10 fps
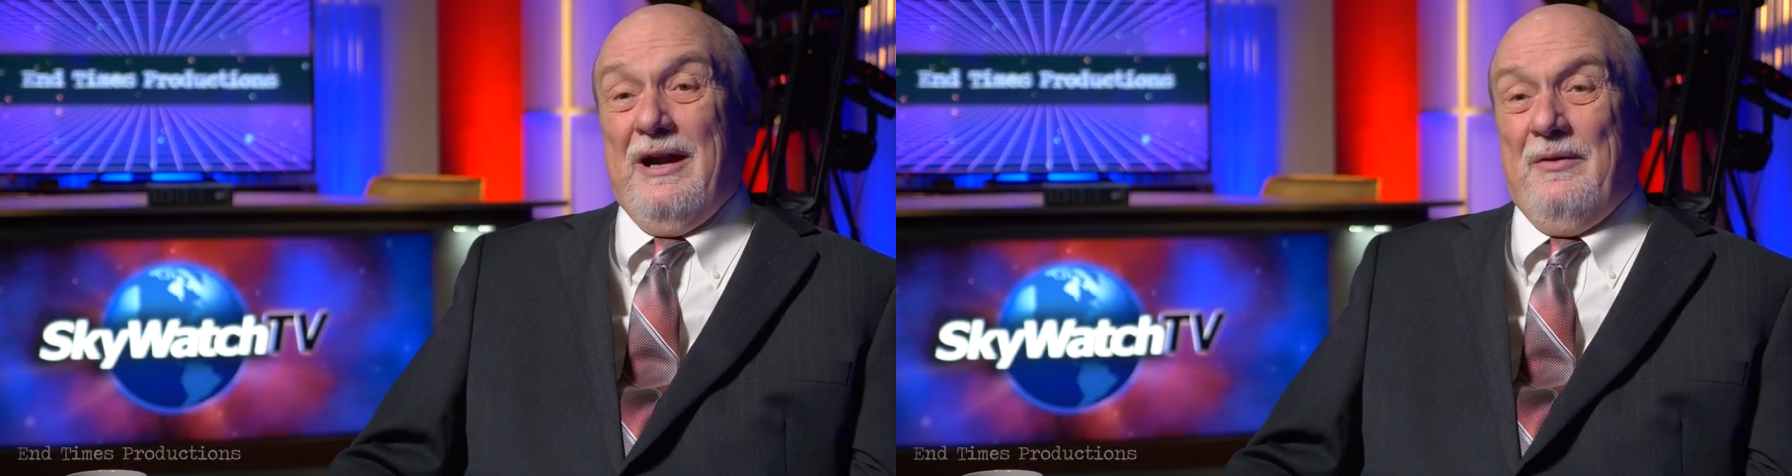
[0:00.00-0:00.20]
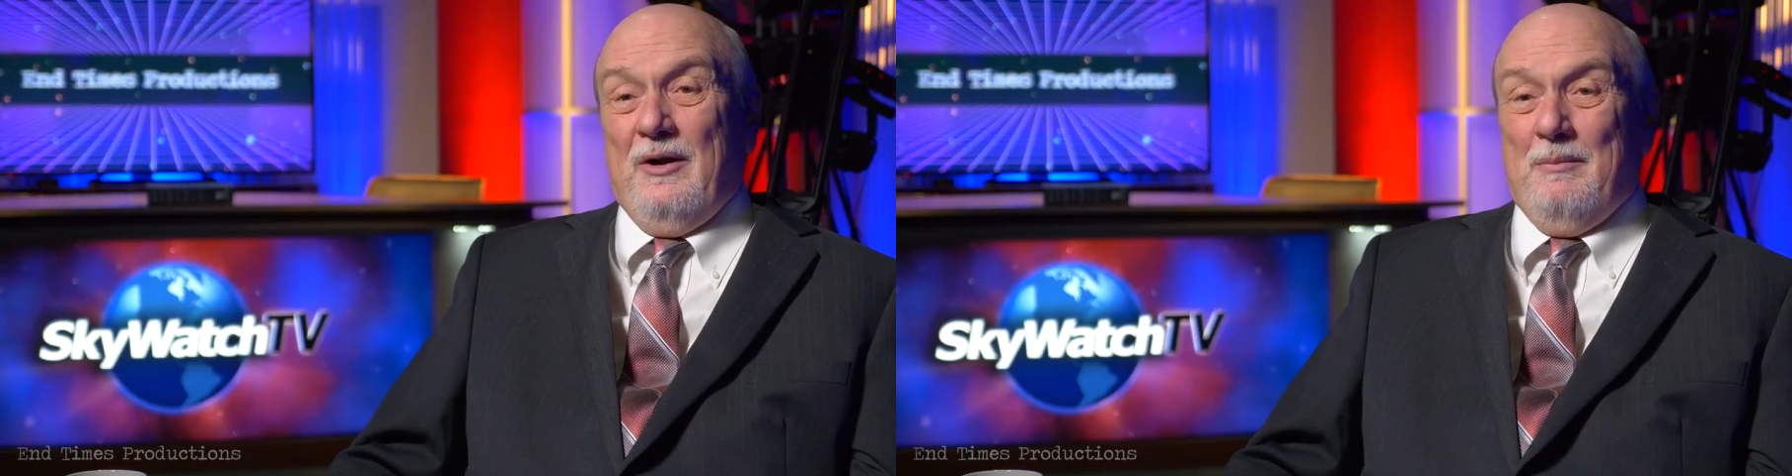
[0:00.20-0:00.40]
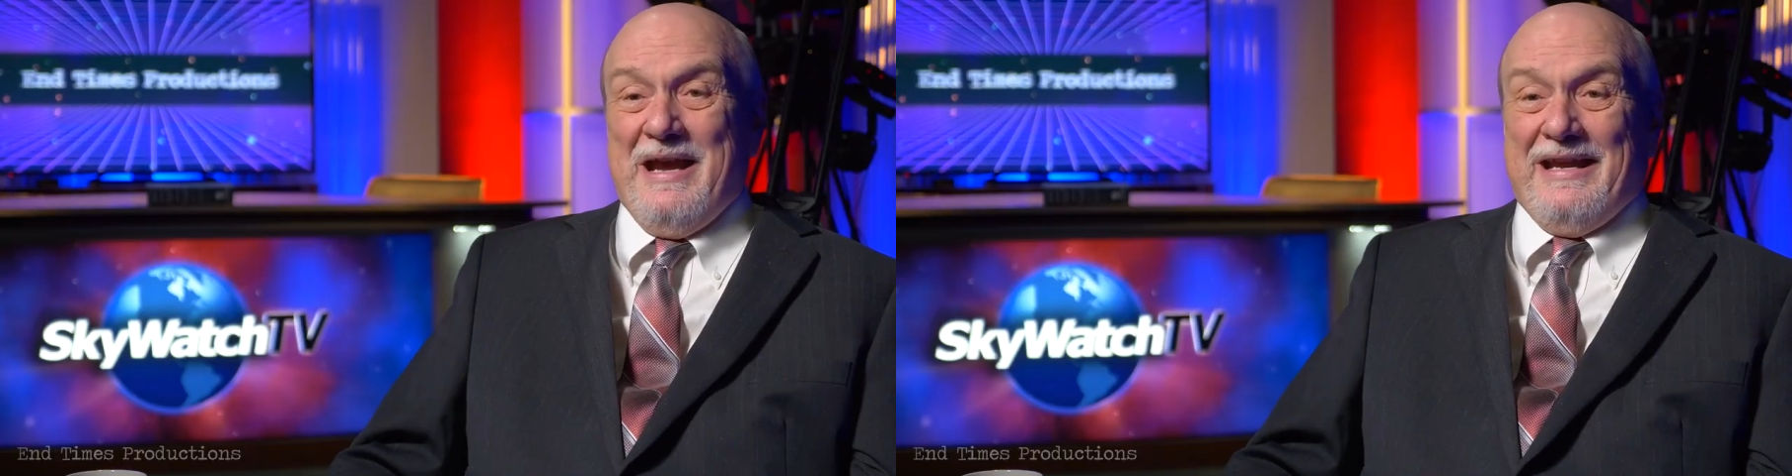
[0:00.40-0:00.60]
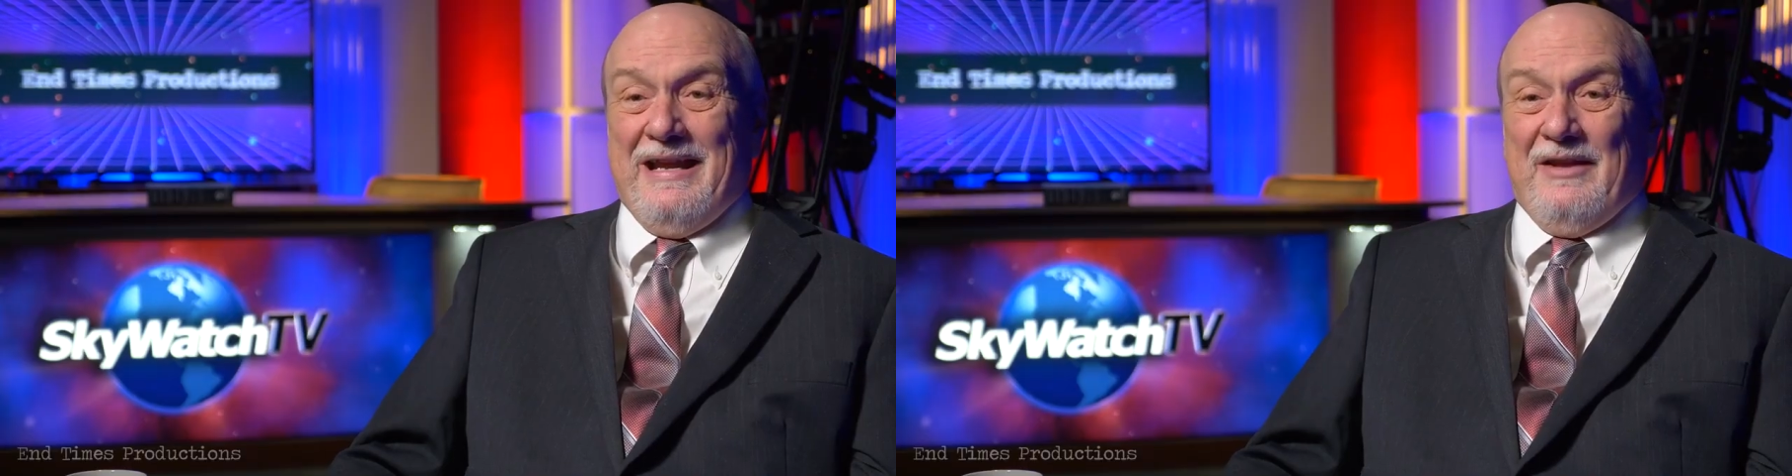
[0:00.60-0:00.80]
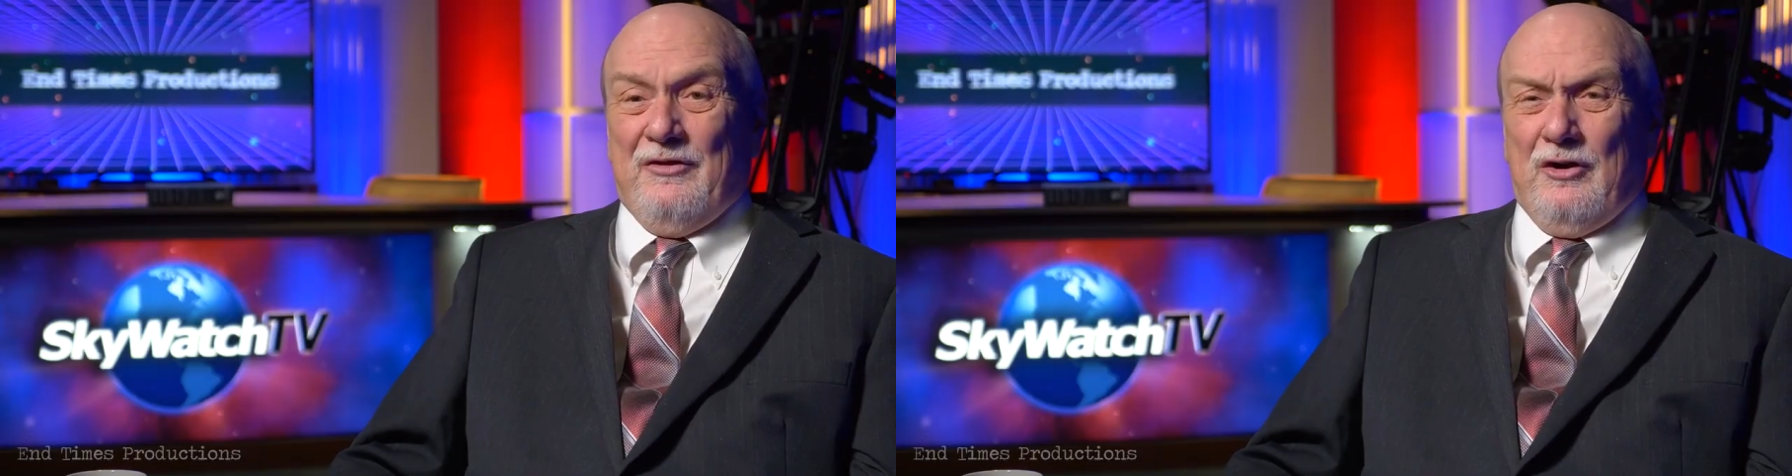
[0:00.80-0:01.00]
and they're
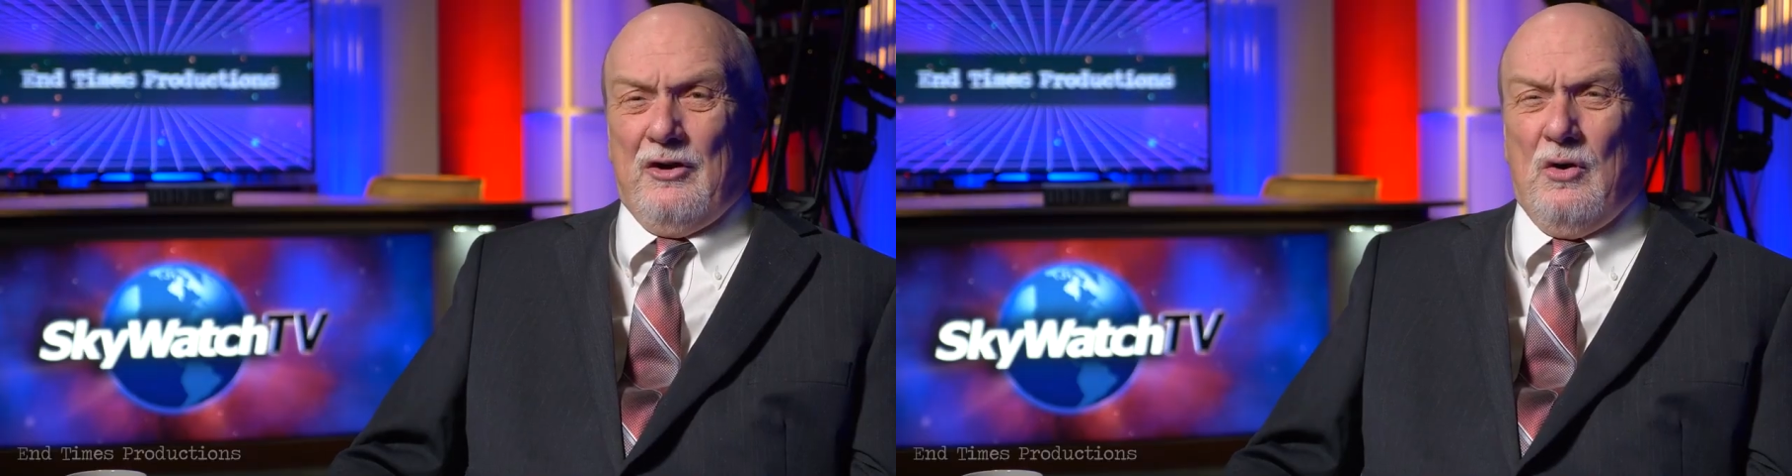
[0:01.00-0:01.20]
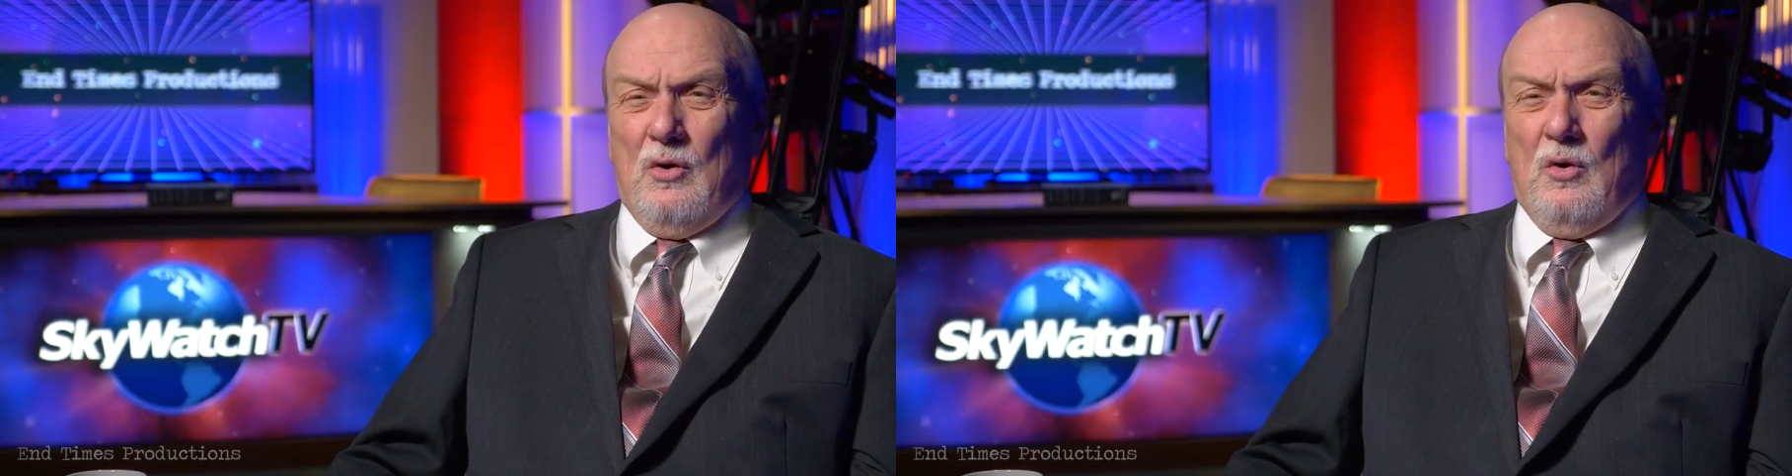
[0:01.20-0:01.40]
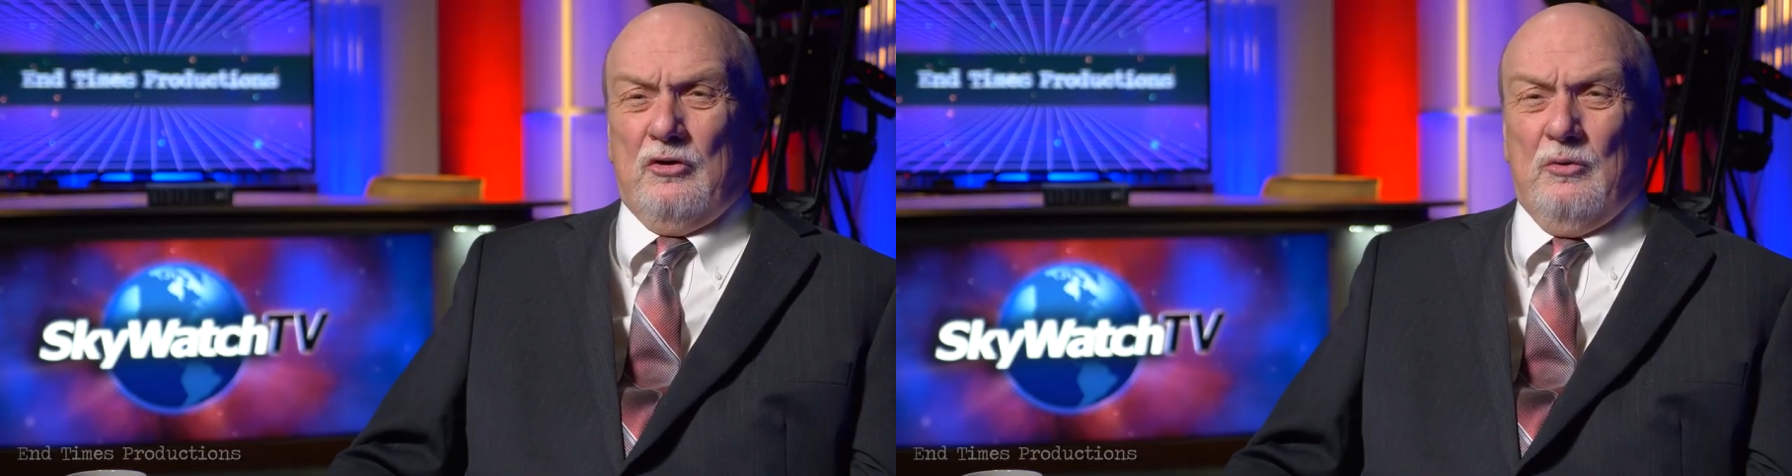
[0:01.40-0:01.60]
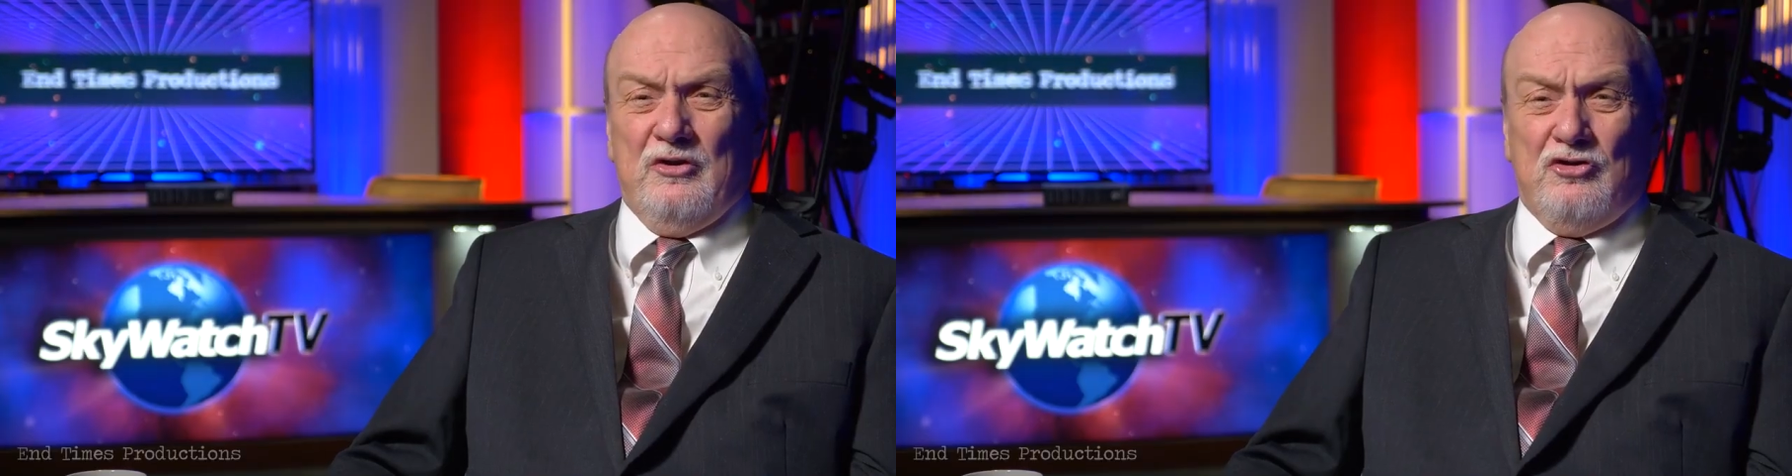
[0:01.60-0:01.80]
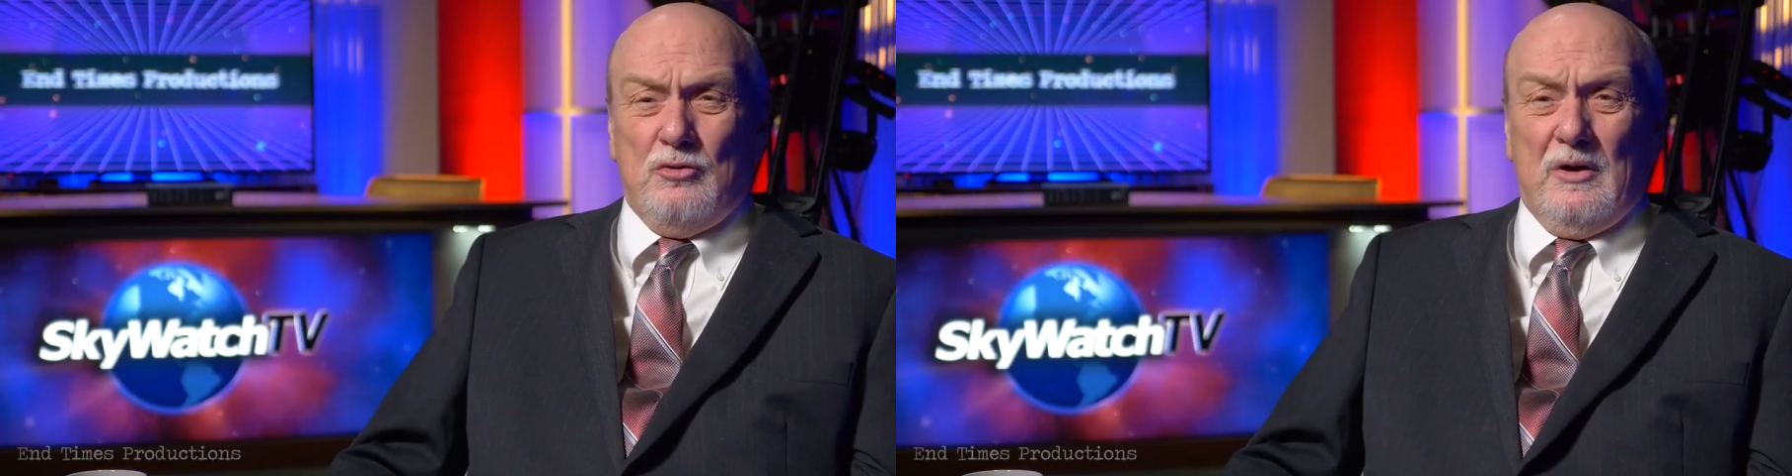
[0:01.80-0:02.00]
making it their goal to
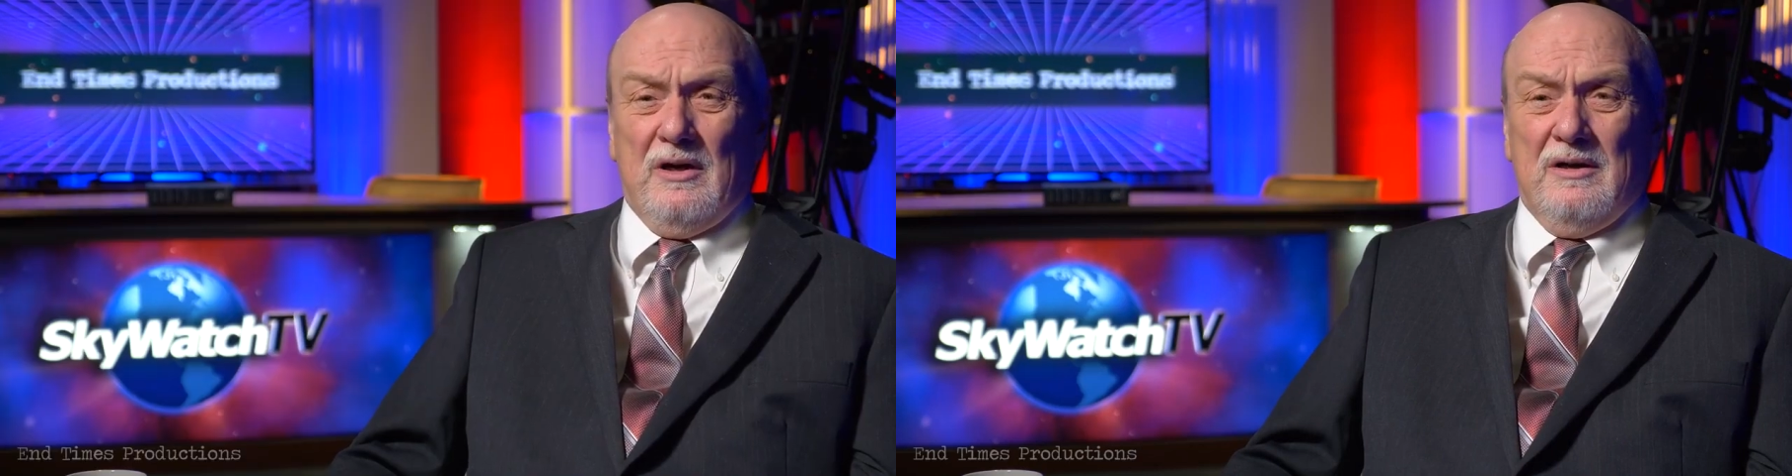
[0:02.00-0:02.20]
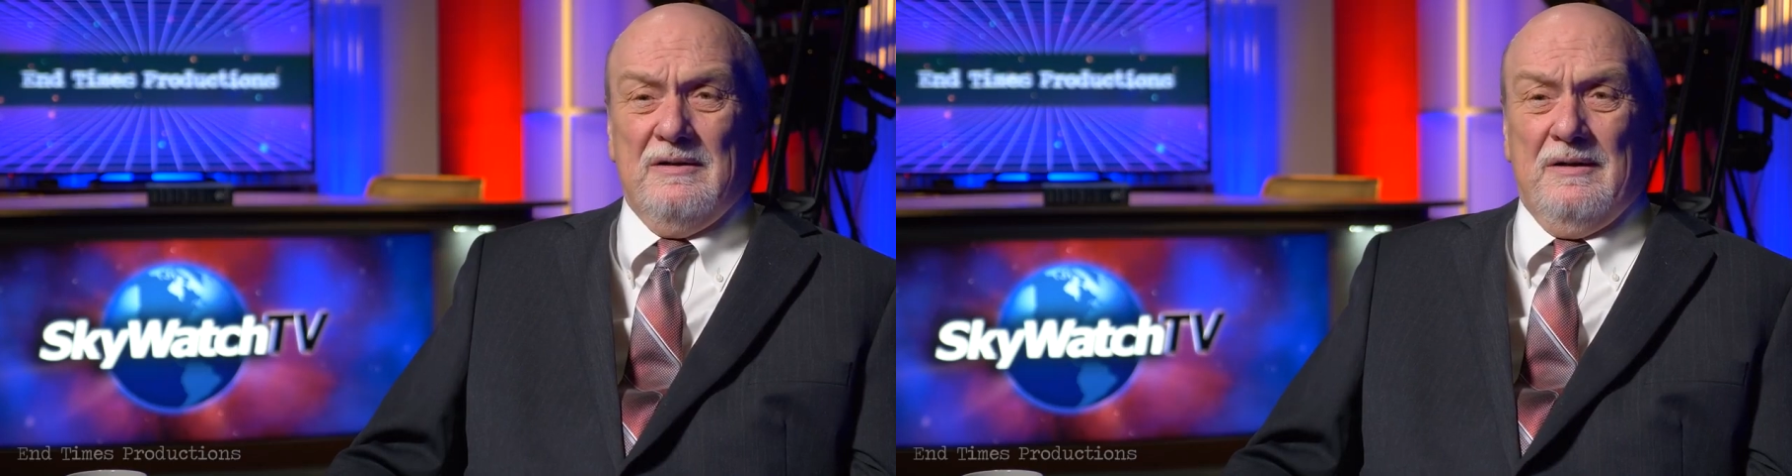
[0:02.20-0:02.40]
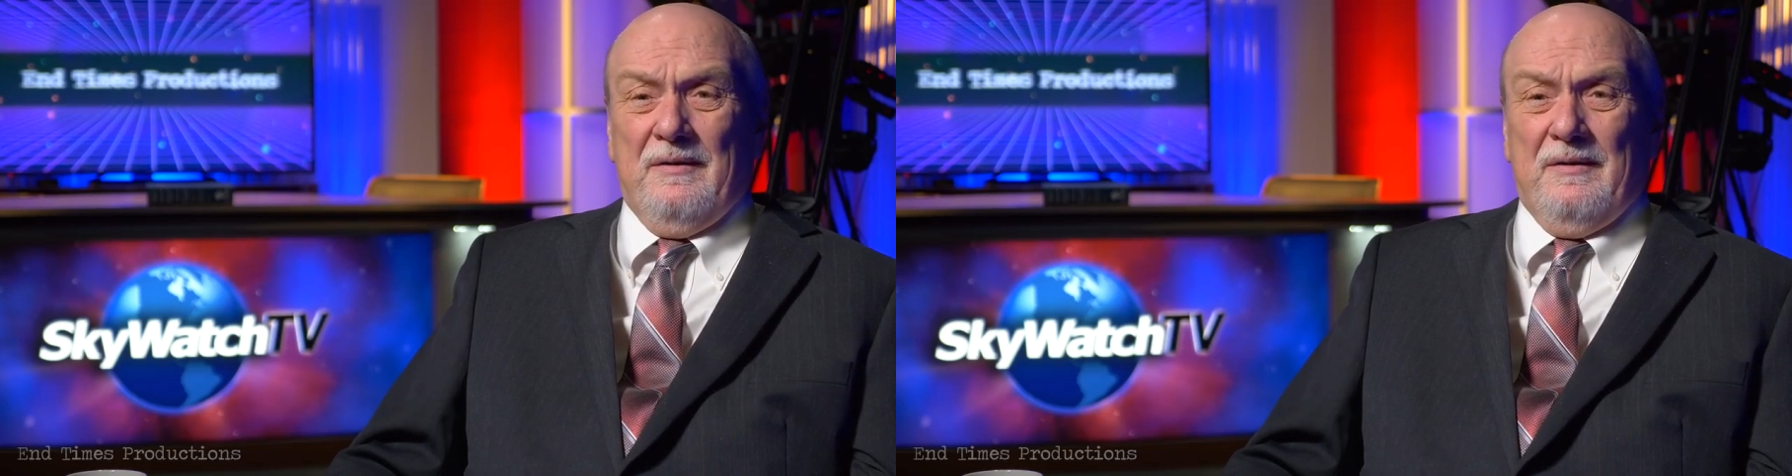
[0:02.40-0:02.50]
ensure